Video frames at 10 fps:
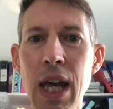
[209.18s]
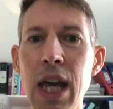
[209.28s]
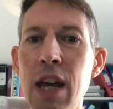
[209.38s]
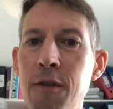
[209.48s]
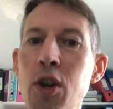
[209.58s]

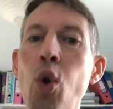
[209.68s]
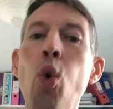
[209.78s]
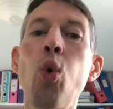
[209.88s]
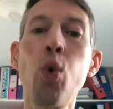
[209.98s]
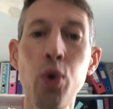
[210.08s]
if you're
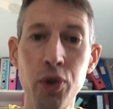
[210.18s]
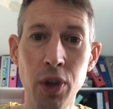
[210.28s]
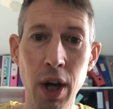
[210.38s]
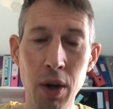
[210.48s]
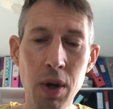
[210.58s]

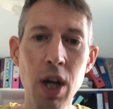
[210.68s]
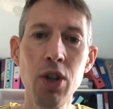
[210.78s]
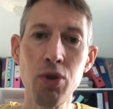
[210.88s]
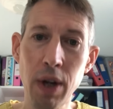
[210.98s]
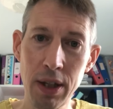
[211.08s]
also
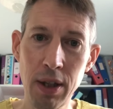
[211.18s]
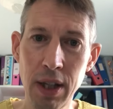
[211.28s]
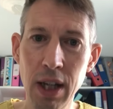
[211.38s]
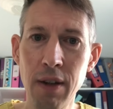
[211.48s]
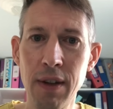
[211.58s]
trying to
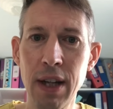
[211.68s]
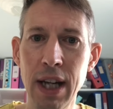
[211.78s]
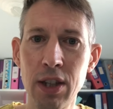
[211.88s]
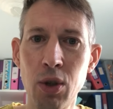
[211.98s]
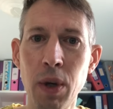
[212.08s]
think of the
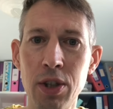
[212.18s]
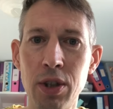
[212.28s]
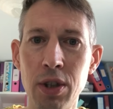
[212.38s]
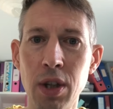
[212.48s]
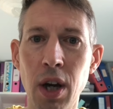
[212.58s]
next
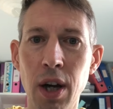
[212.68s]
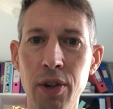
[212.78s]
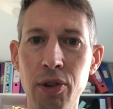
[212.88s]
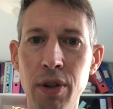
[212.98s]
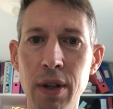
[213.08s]
question to
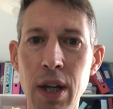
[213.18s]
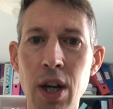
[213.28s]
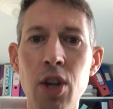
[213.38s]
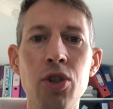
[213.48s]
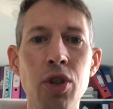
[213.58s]
ask.
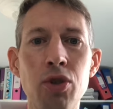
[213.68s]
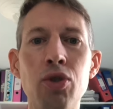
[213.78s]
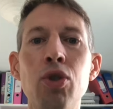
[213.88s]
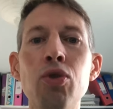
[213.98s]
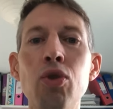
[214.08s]
So
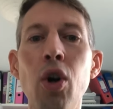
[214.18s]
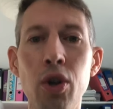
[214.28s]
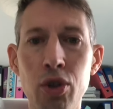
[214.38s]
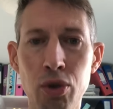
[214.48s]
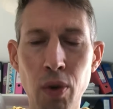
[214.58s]
do
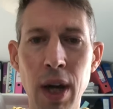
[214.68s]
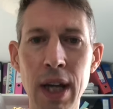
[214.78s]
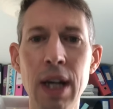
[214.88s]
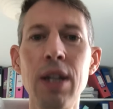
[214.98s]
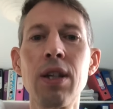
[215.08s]
not
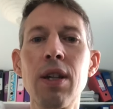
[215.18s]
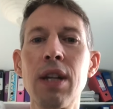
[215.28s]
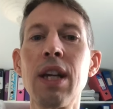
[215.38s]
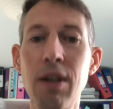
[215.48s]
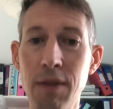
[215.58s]
try to
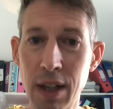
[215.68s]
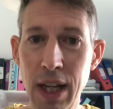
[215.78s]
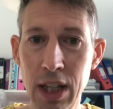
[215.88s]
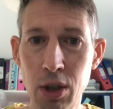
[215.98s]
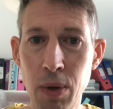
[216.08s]
think of the
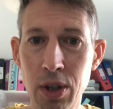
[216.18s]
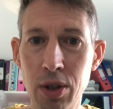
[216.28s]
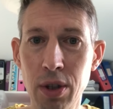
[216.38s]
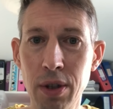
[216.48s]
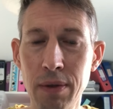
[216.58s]
next
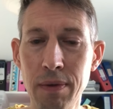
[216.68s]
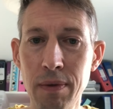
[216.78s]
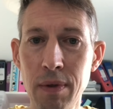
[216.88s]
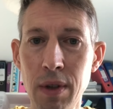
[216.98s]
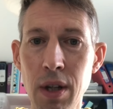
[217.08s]
question.
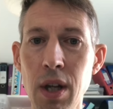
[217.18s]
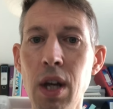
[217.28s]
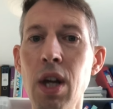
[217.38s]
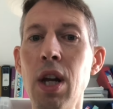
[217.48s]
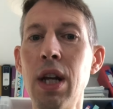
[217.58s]

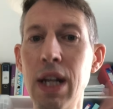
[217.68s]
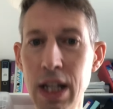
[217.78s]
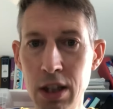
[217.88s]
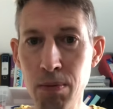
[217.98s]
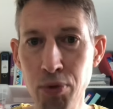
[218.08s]

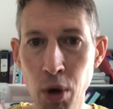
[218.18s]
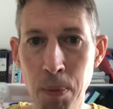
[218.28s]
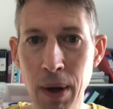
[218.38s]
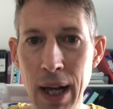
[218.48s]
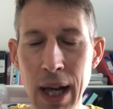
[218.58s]
Listen
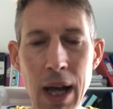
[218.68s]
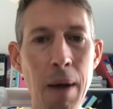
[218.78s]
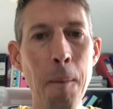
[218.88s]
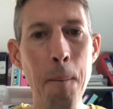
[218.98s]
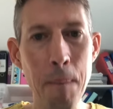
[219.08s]
properly,
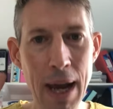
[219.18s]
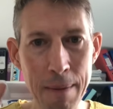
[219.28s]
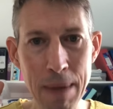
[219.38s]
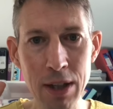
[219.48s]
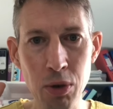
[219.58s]
make
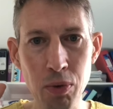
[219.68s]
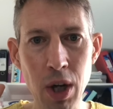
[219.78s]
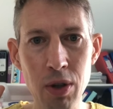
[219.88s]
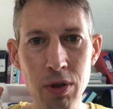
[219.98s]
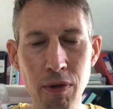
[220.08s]
mental
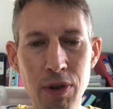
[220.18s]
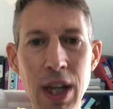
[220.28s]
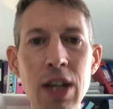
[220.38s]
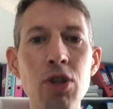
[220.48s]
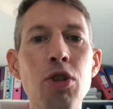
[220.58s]
notes of
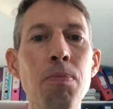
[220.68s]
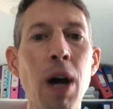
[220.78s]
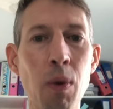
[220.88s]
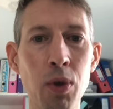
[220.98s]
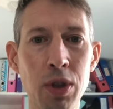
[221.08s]
things you
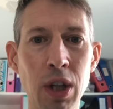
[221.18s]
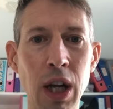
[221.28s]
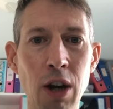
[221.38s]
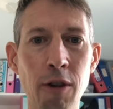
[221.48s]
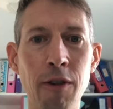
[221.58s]
might want to
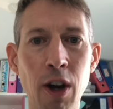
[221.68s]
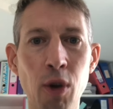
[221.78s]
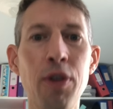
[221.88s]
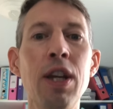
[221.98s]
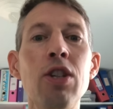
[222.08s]
clarify
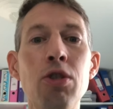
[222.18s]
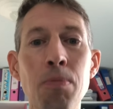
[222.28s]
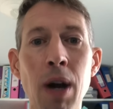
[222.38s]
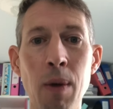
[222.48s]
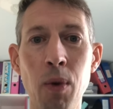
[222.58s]
or things you
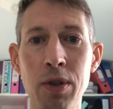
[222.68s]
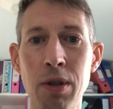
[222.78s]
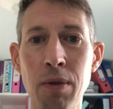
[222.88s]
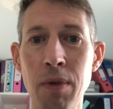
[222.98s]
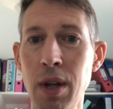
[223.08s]
might want to